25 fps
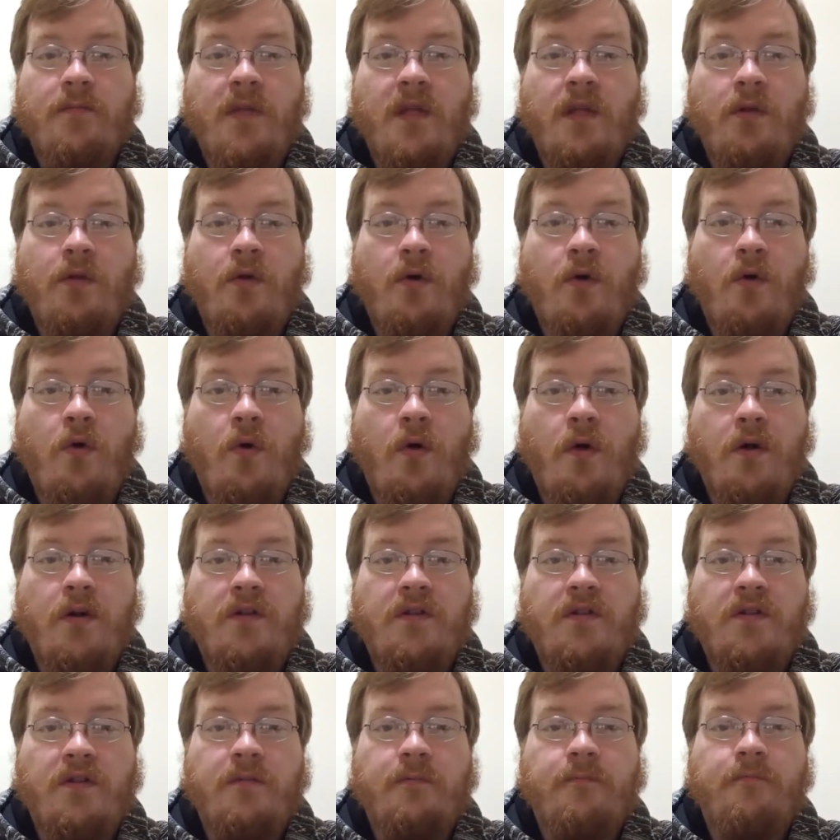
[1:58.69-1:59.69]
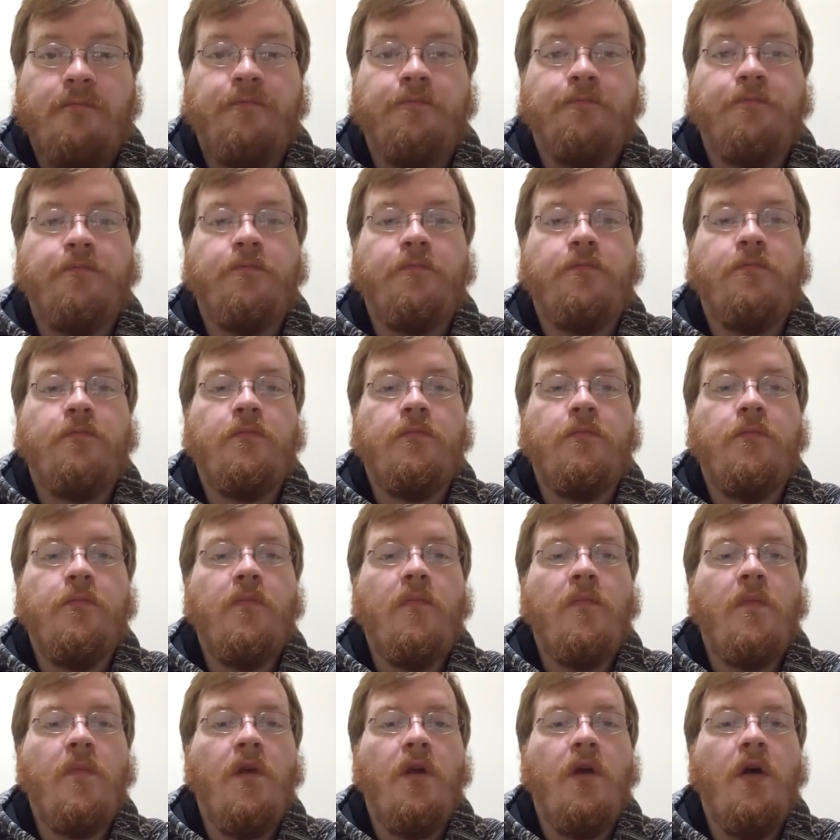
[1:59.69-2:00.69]
in the course,
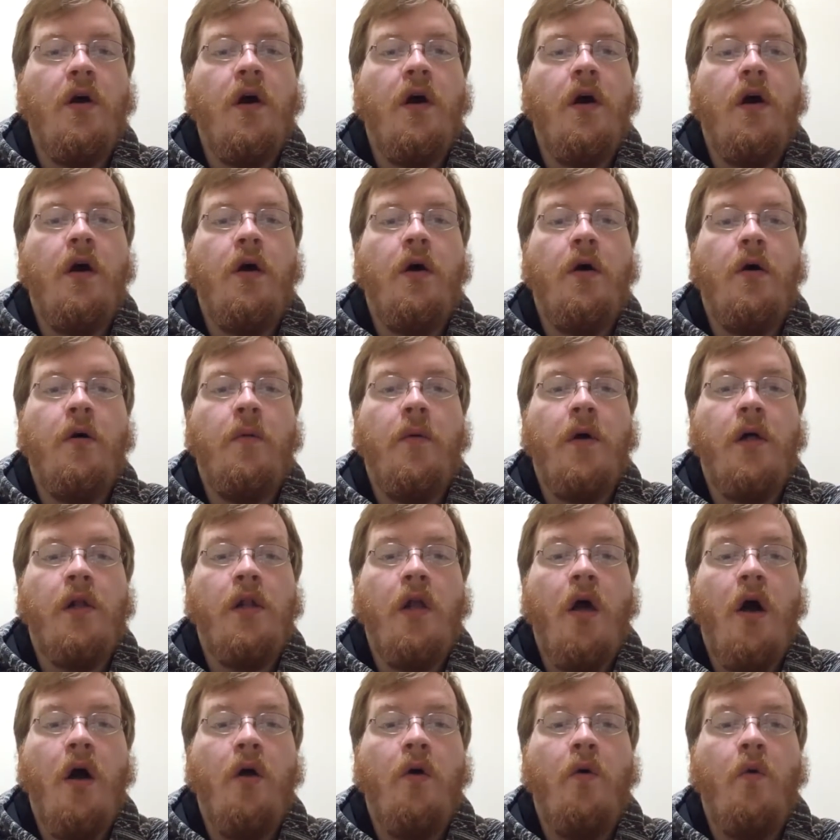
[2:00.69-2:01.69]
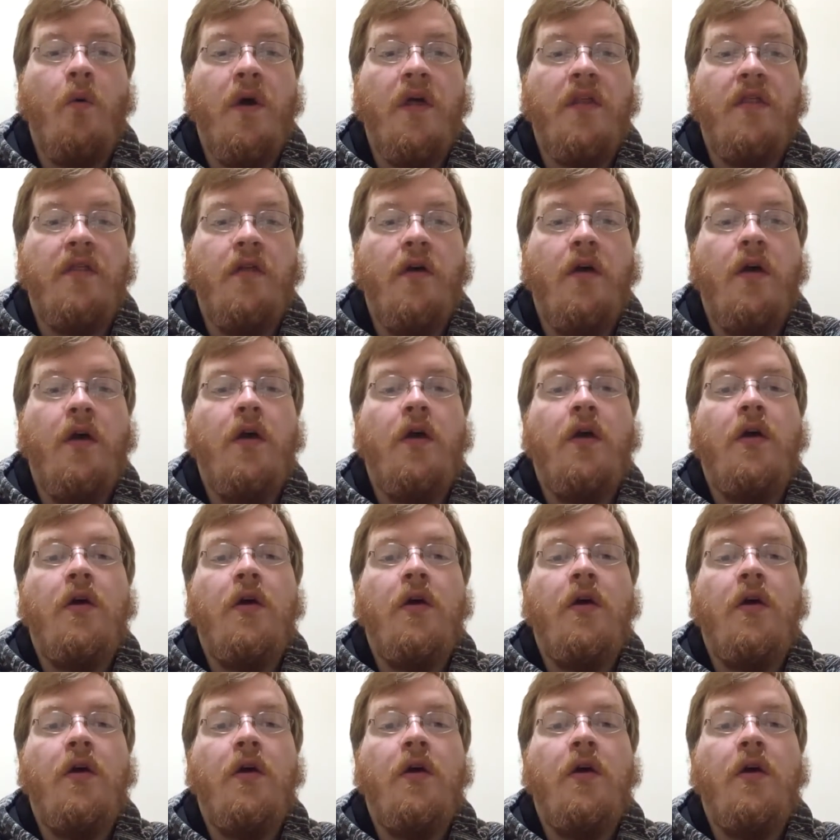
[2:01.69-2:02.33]
along with